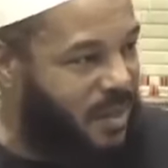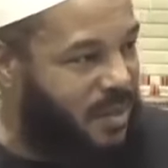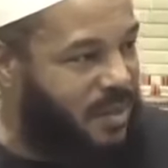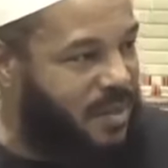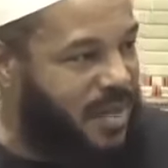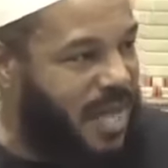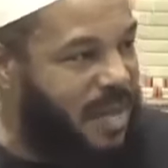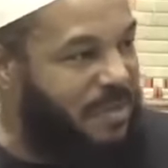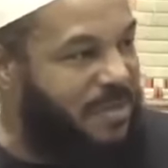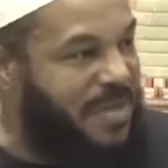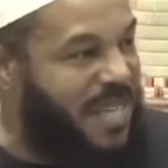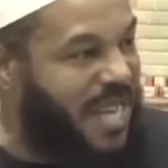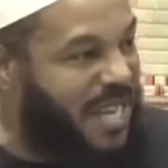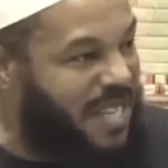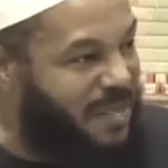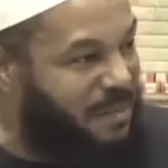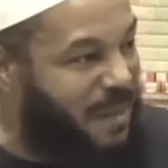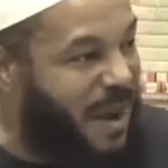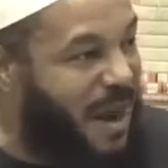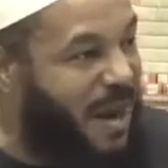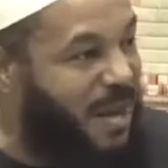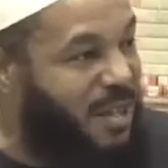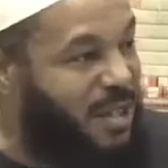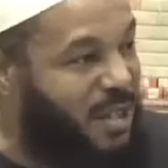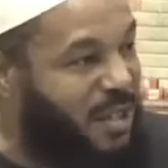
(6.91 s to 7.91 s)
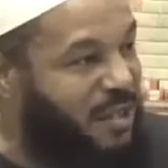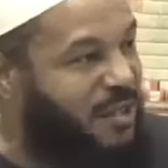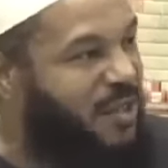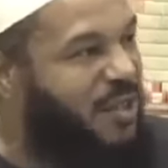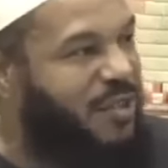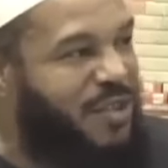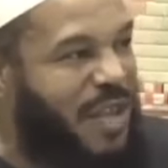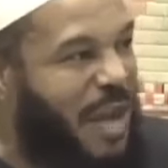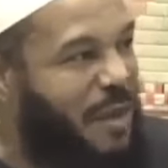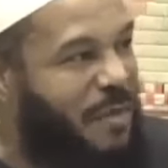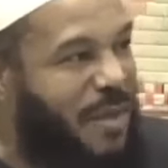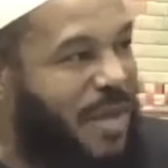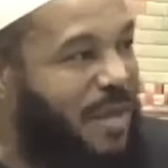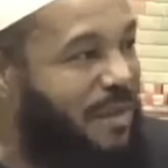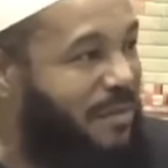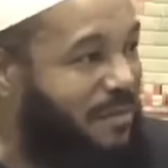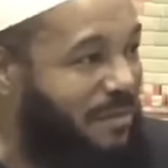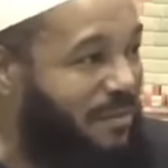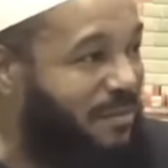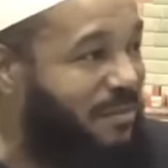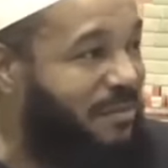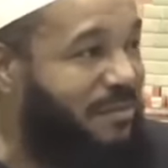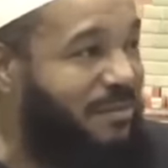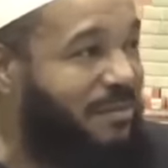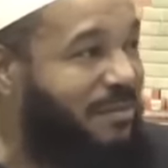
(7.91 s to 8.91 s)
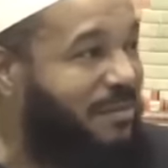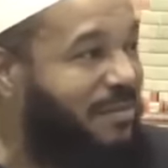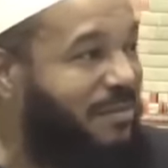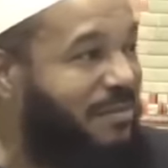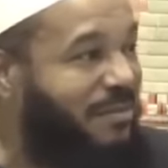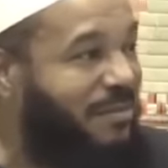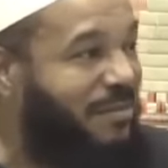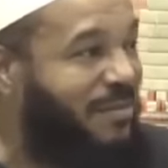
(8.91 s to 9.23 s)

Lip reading: Same-sex marriages, it's coming.